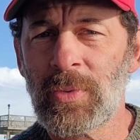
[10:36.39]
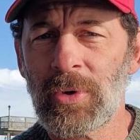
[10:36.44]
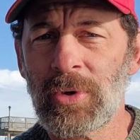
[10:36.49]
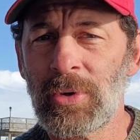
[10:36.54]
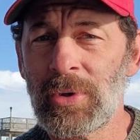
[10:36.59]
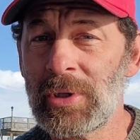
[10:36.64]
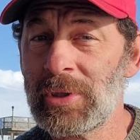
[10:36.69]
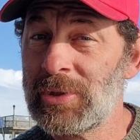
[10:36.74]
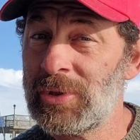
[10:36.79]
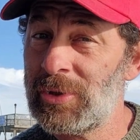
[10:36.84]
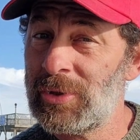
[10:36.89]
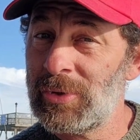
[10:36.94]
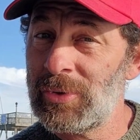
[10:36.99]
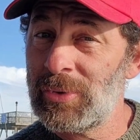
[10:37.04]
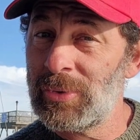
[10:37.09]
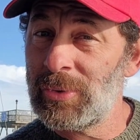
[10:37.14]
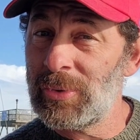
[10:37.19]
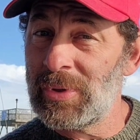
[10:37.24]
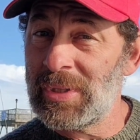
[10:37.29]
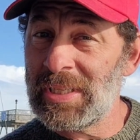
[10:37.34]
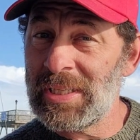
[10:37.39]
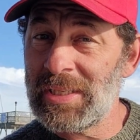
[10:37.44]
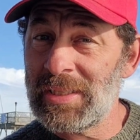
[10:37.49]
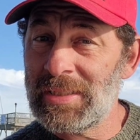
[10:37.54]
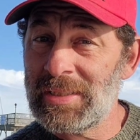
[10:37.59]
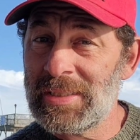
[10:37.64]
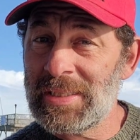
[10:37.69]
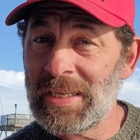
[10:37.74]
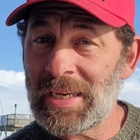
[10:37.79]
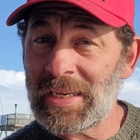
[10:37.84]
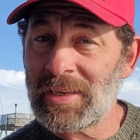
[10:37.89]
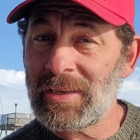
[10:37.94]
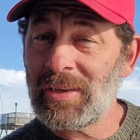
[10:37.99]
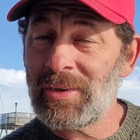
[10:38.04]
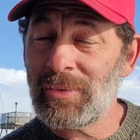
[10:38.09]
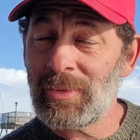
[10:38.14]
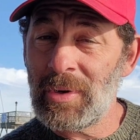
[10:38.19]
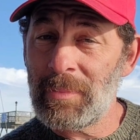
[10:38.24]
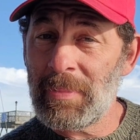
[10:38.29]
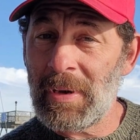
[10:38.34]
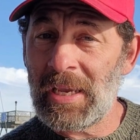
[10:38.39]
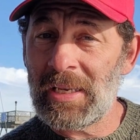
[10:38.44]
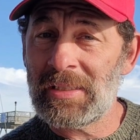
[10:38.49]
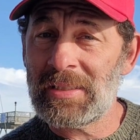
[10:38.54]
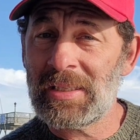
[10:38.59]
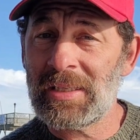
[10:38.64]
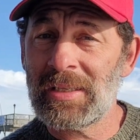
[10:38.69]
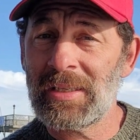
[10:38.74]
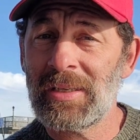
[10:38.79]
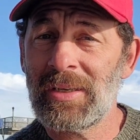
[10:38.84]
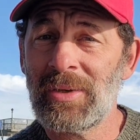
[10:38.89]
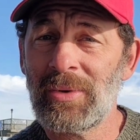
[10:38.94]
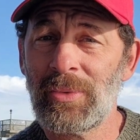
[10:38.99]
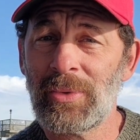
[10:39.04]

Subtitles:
We're going to do the deck repainting.